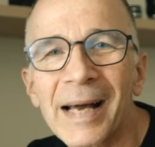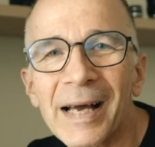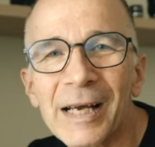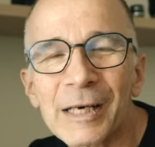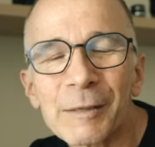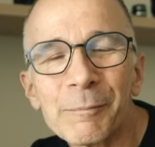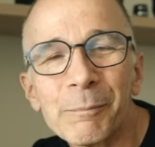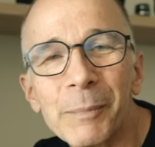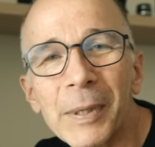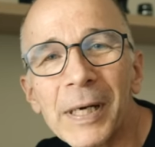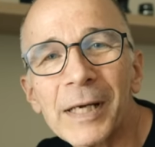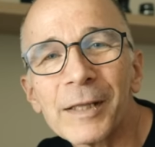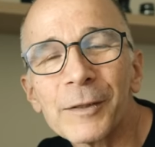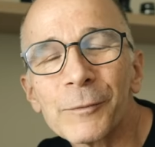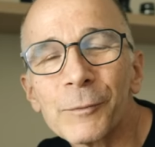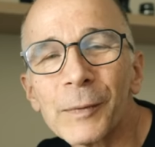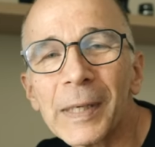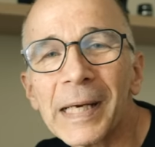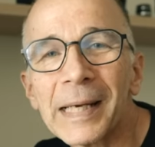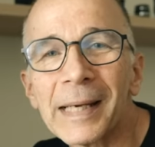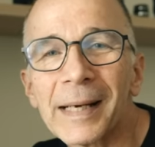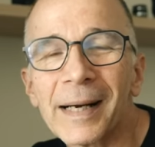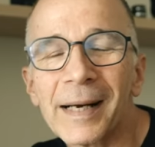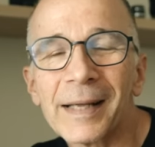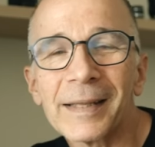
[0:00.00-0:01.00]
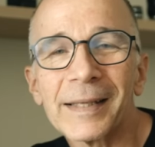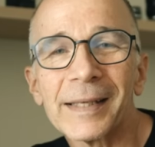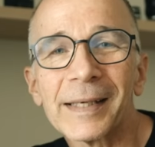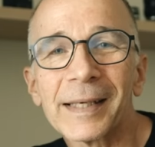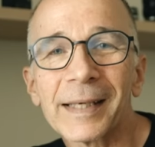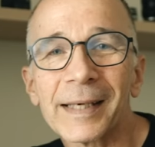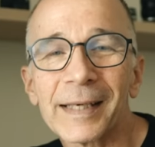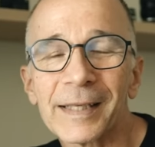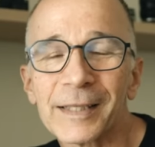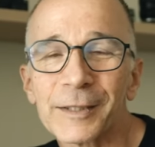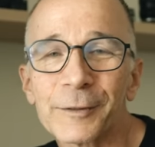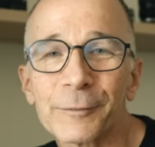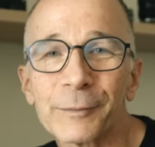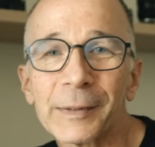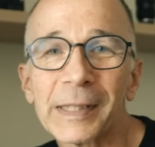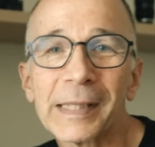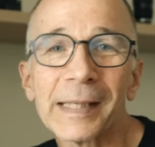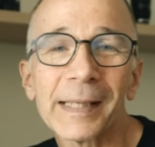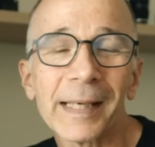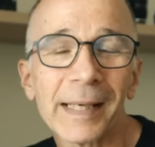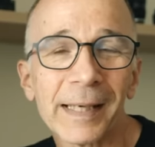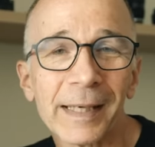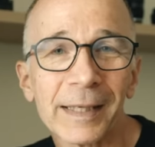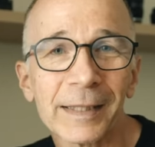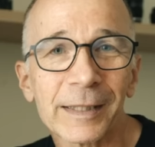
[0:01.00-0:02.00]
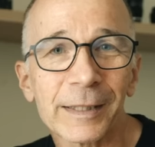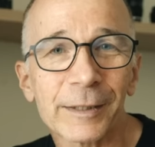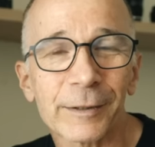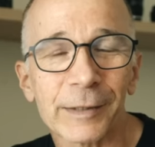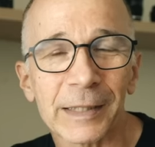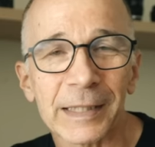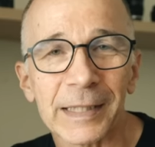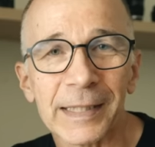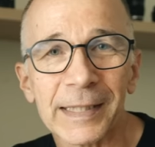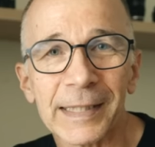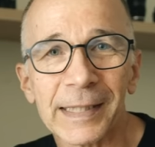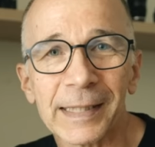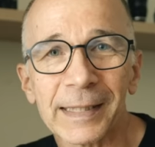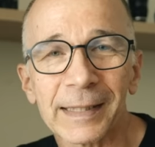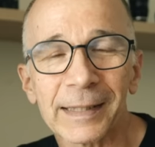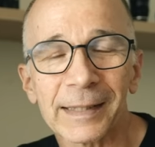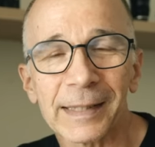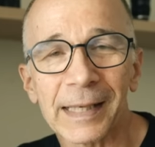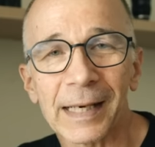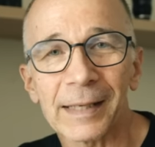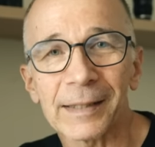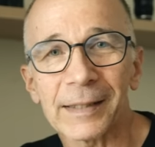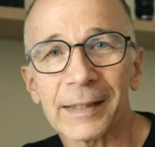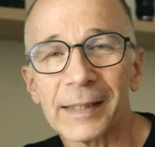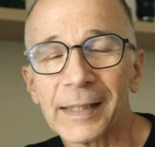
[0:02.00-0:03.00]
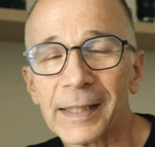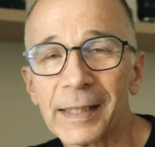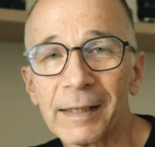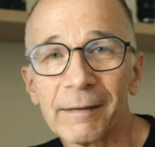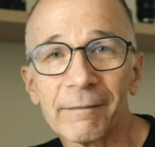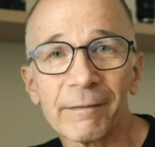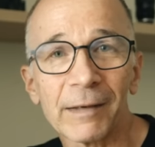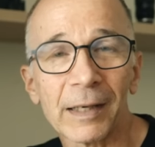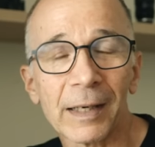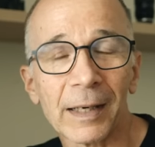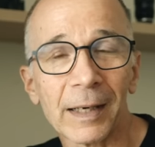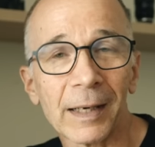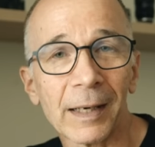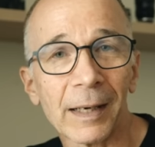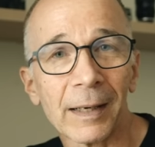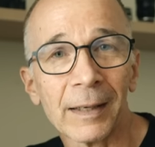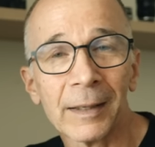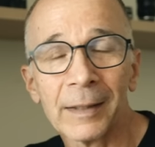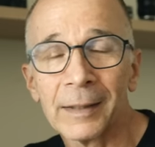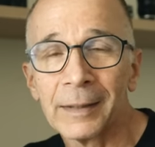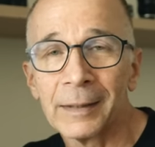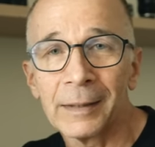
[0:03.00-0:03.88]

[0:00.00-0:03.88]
And by the way, I think it's really interesting that even